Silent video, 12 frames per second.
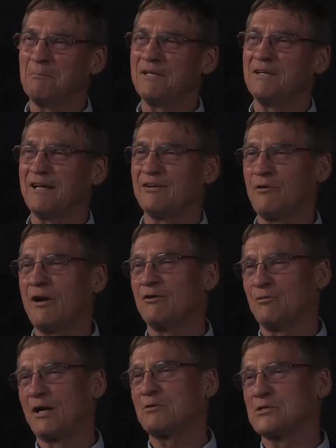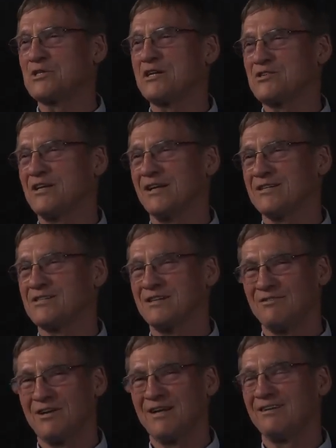midnight. We know how those things
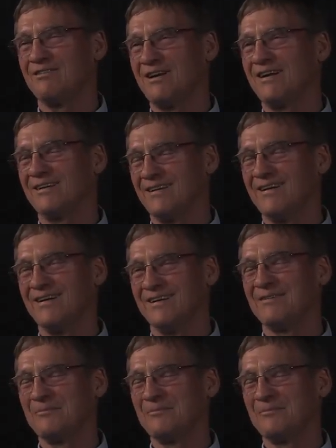work. Right, yeah.